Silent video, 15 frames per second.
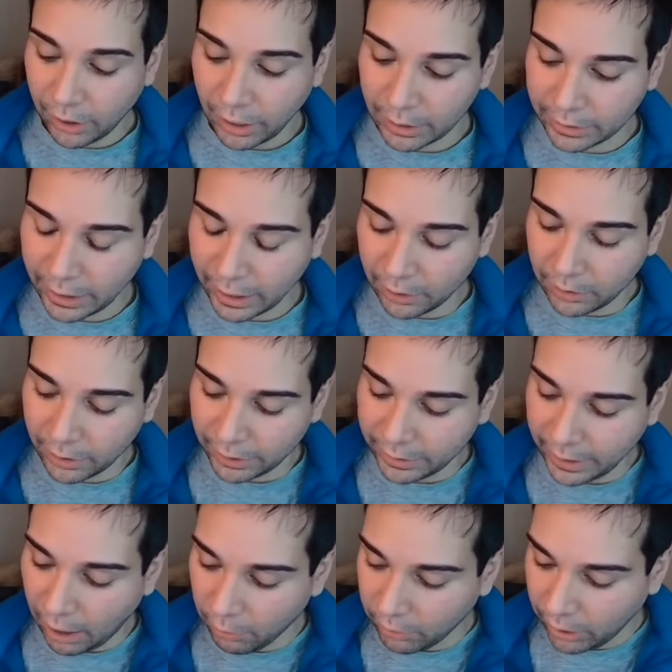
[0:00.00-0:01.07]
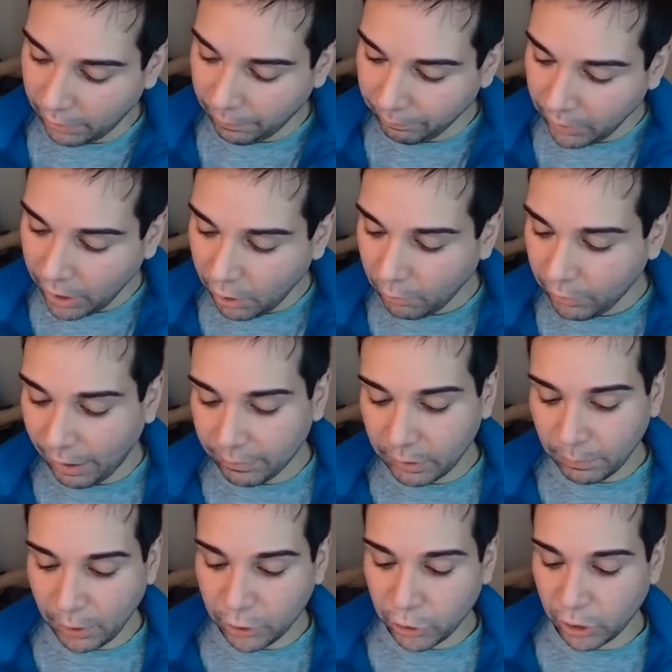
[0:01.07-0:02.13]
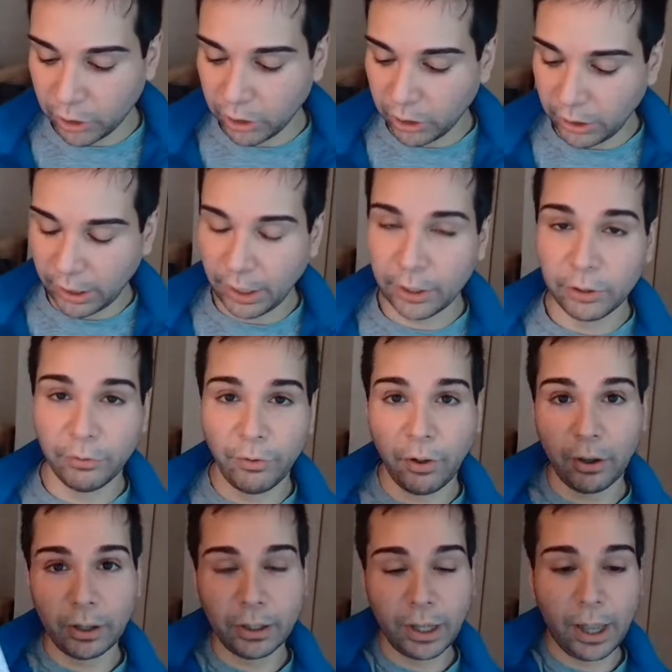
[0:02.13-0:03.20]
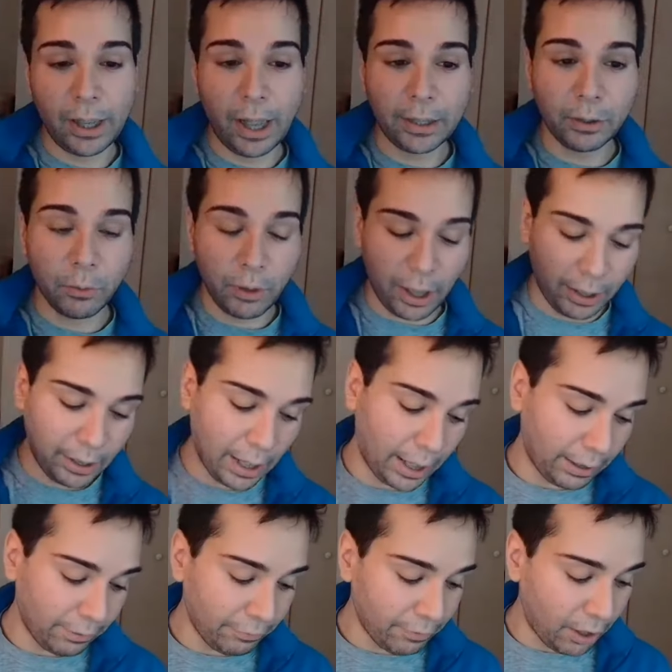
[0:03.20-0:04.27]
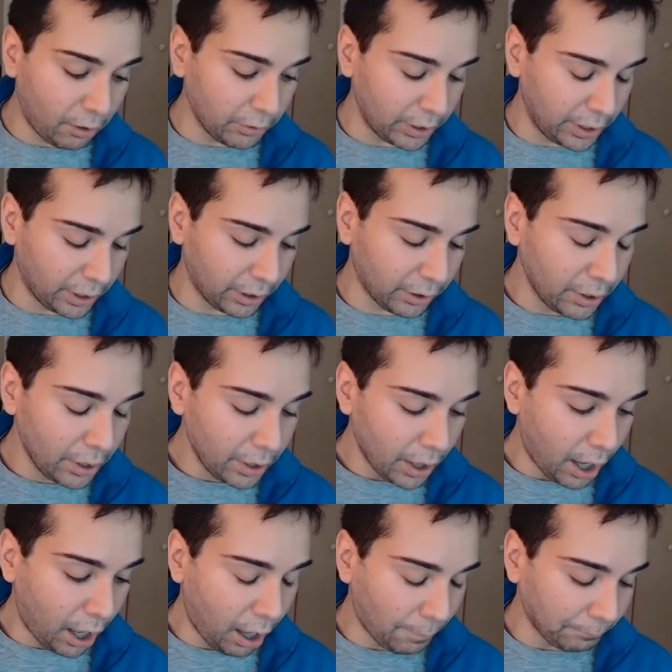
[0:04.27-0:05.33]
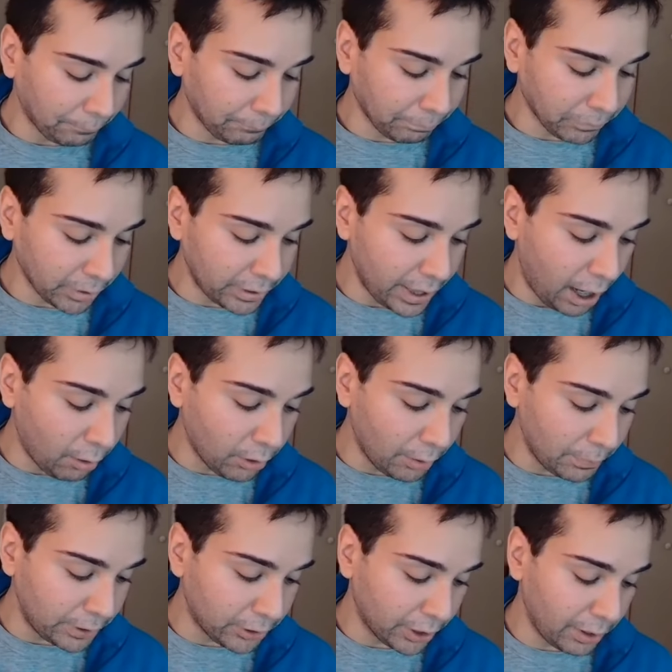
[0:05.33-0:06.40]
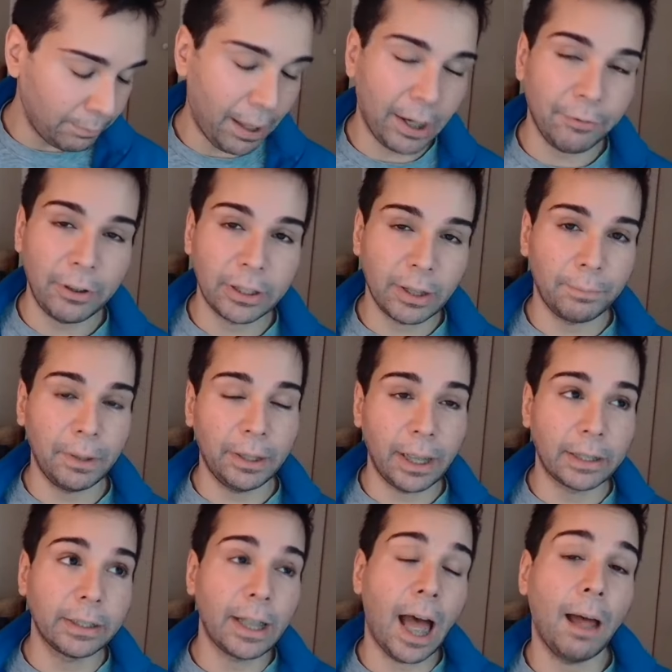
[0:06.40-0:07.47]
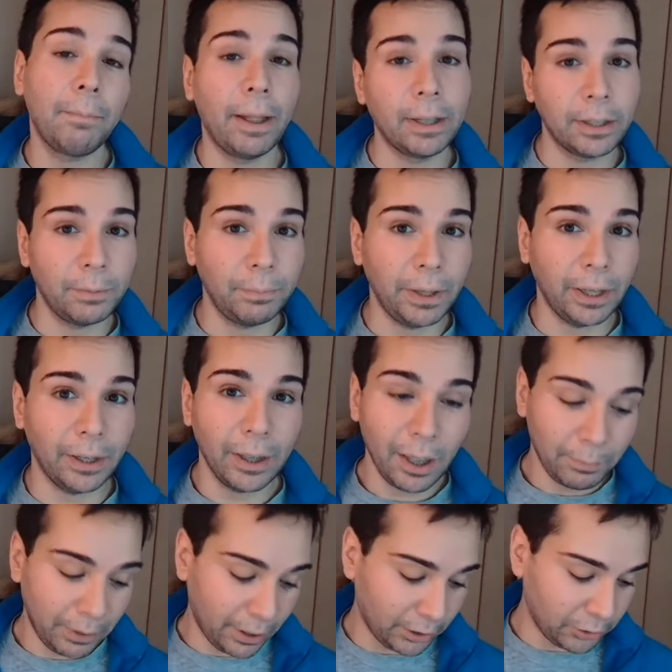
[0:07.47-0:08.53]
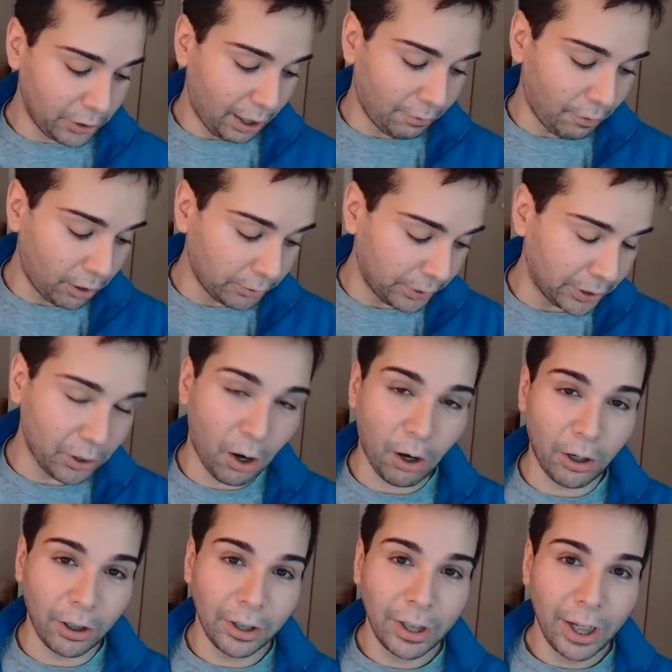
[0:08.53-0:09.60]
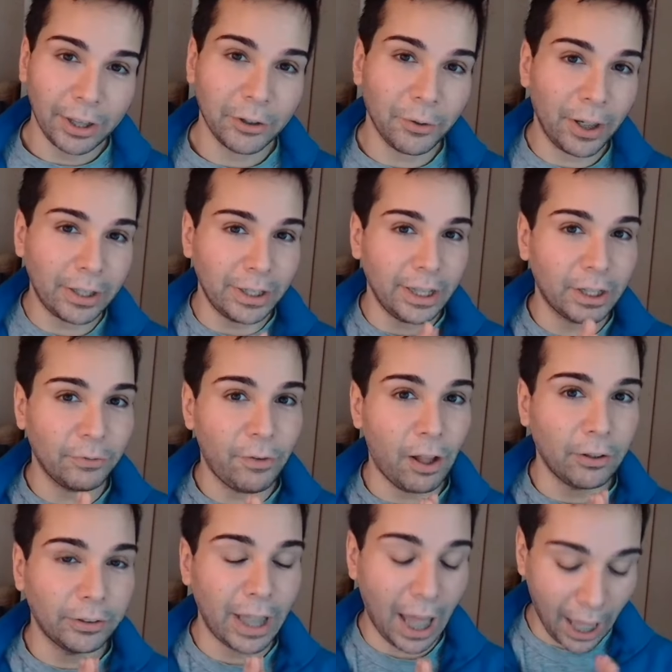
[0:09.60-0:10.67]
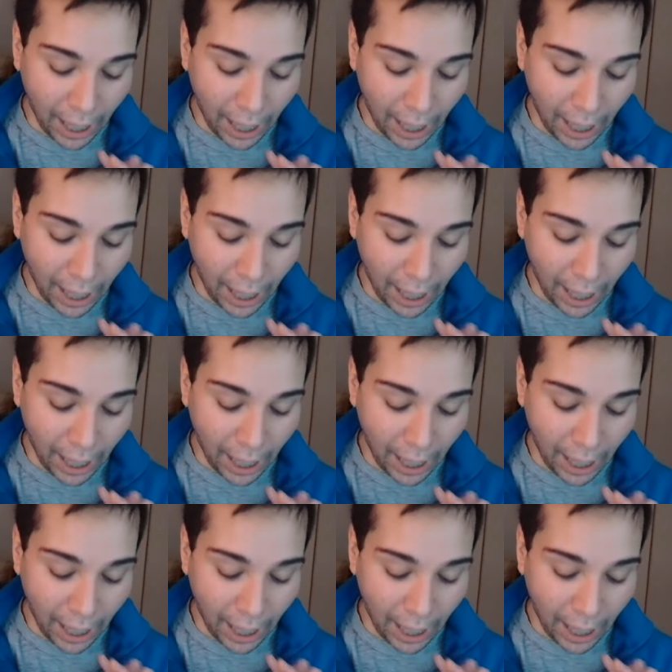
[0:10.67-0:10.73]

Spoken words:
Let's take a look at the outcome. We have the Magician in its reverse. And that's what I kind of felt here. The outcome is you're going to manifest something that's not meant to be because you're not following your heart. There is need to follow that.